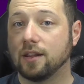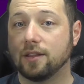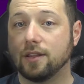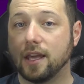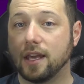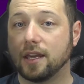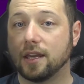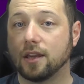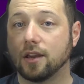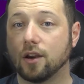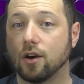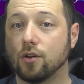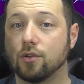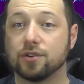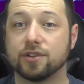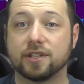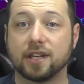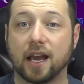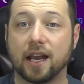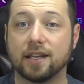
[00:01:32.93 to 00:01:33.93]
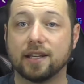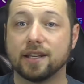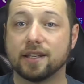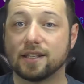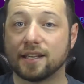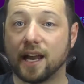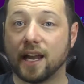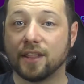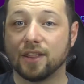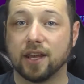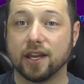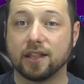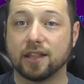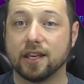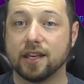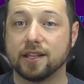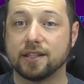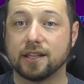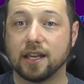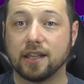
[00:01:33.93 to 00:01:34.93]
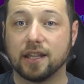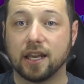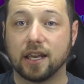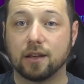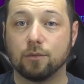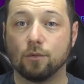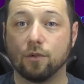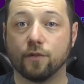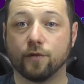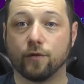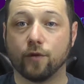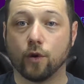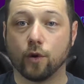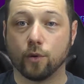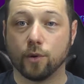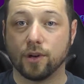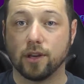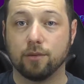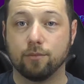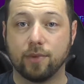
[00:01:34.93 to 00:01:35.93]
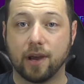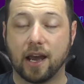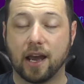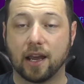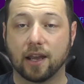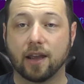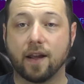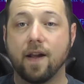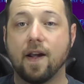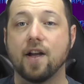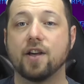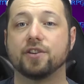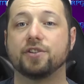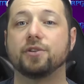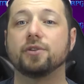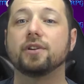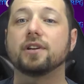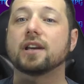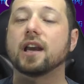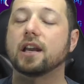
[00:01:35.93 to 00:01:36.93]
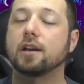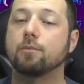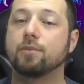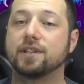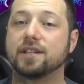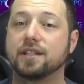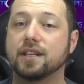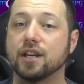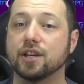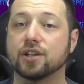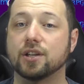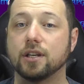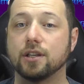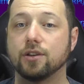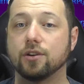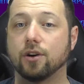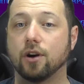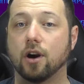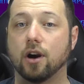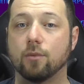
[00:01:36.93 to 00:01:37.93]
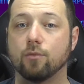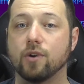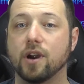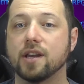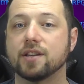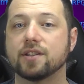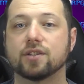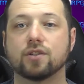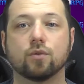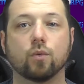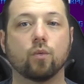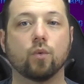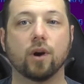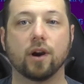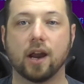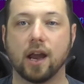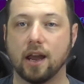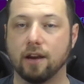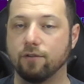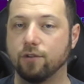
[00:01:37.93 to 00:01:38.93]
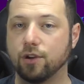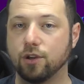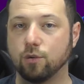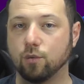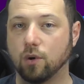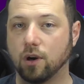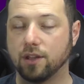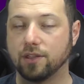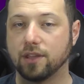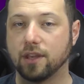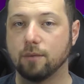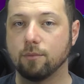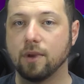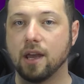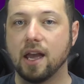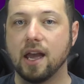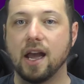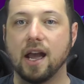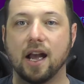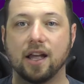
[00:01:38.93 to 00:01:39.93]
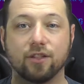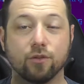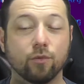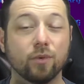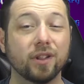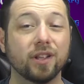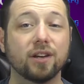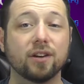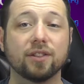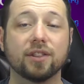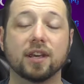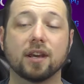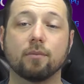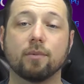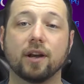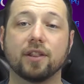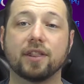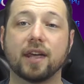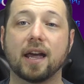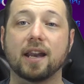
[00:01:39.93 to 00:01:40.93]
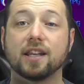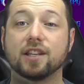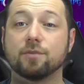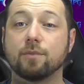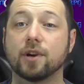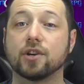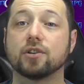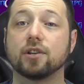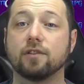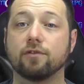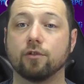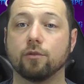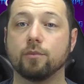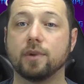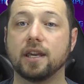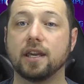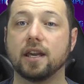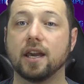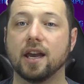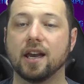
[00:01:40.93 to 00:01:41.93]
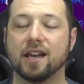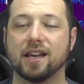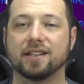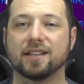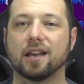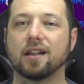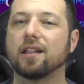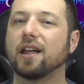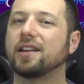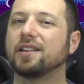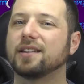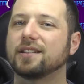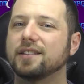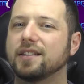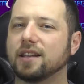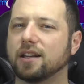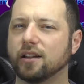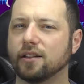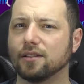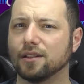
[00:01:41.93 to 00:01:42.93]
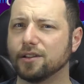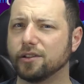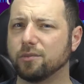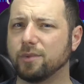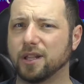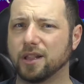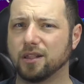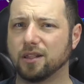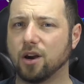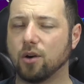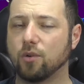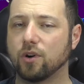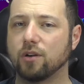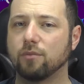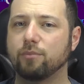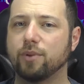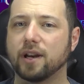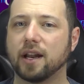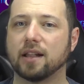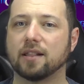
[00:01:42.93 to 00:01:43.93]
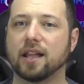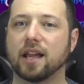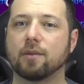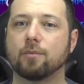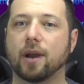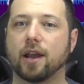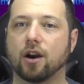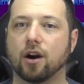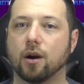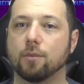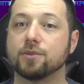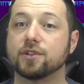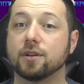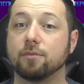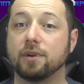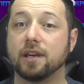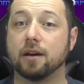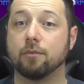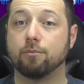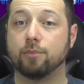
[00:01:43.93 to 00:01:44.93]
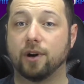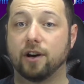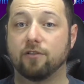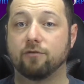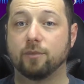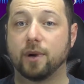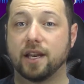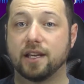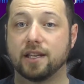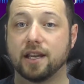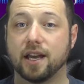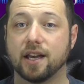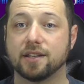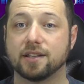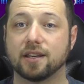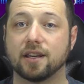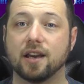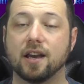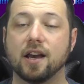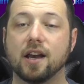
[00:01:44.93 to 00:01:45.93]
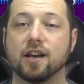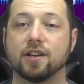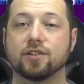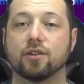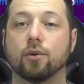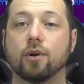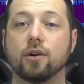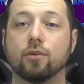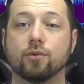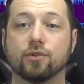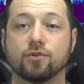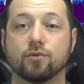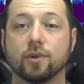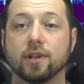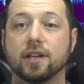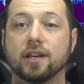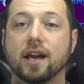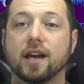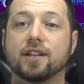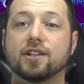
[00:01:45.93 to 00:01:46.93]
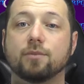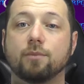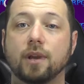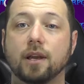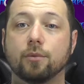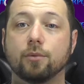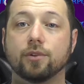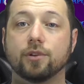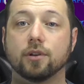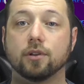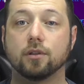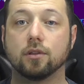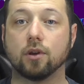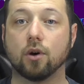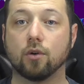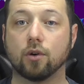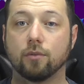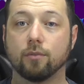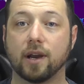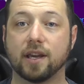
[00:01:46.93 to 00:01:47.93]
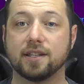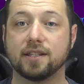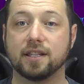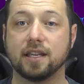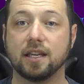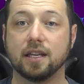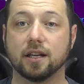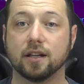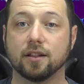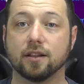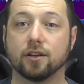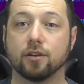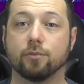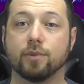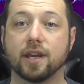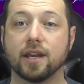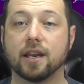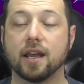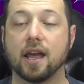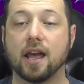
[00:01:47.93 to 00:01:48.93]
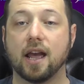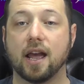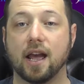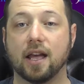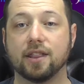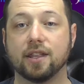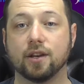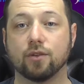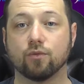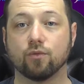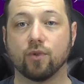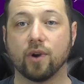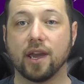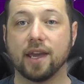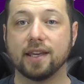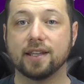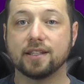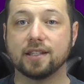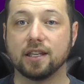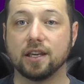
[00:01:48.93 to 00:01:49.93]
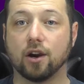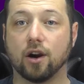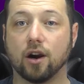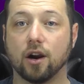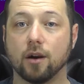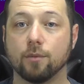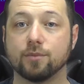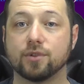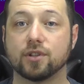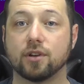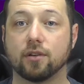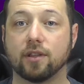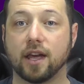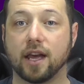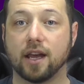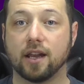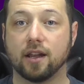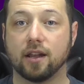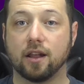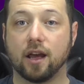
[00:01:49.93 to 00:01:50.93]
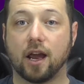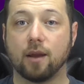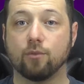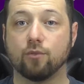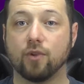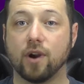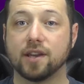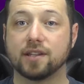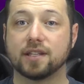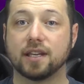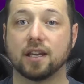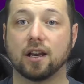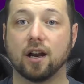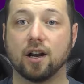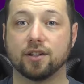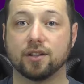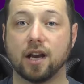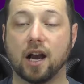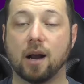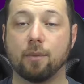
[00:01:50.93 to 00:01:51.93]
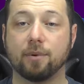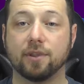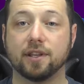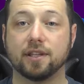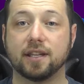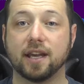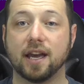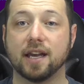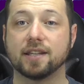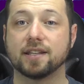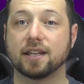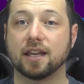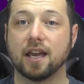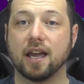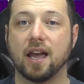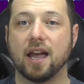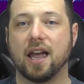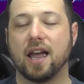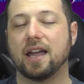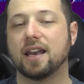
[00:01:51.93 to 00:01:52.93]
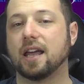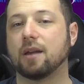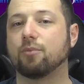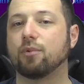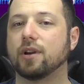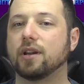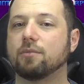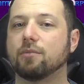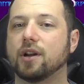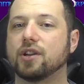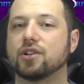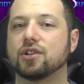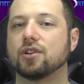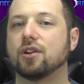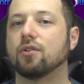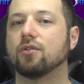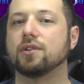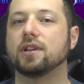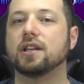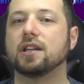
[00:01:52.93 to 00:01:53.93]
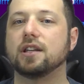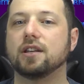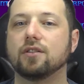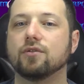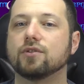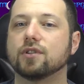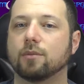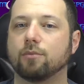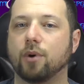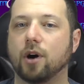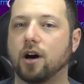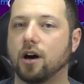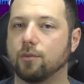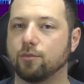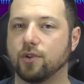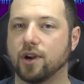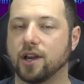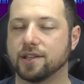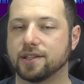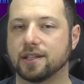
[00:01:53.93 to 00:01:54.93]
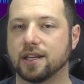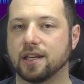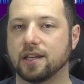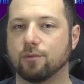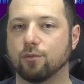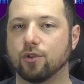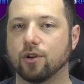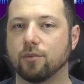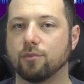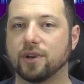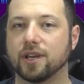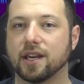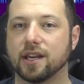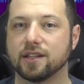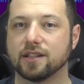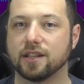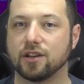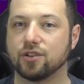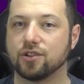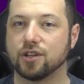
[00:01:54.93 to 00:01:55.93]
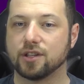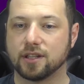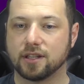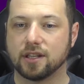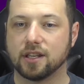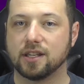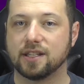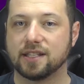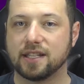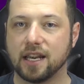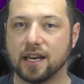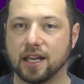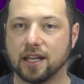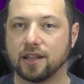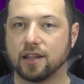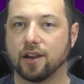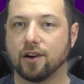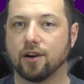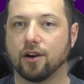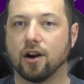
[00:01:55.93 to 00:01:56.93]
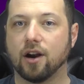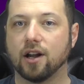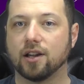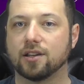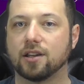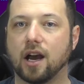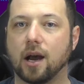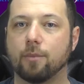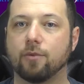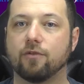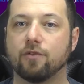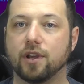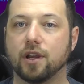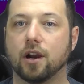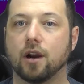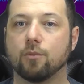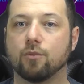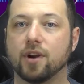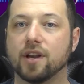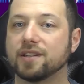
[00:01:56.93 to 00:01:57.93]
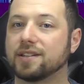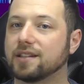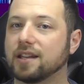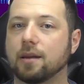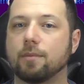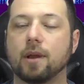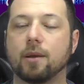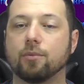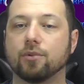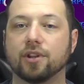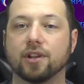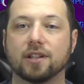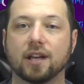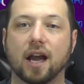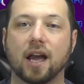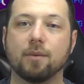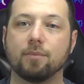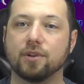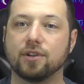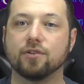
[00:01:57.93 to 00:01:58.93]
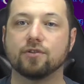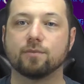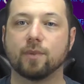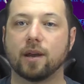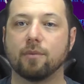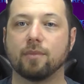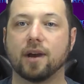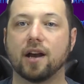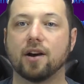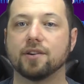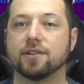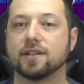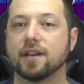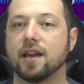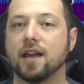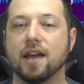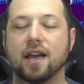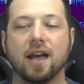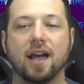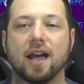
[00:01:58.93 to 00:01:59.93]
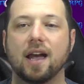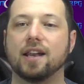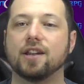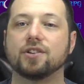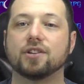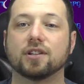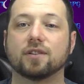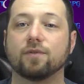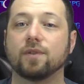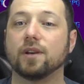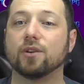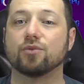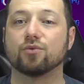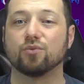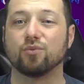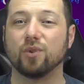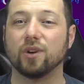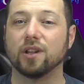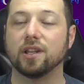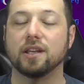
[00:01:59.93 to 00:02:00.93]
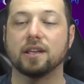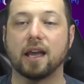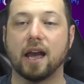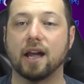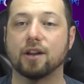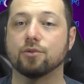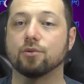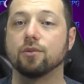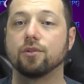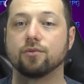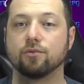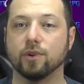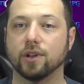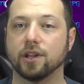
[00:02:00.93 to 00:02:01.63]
they can go side to side like this, and they can move forward and back. So you can kind of position your armrests wherever you want them. And the really good thing about that, especially for me, is I like to sit a little bit lower, but I like my arms to be above my desk. So it was really nice to be able to lower my seat a little bit and then raise the arms so that I'm resting on top of the desk, and I pretty much don't need to use a palm rest anymore because they're just sitting there on top of the armrests, and I'm able to type and use my mouse, and it just feels really natural and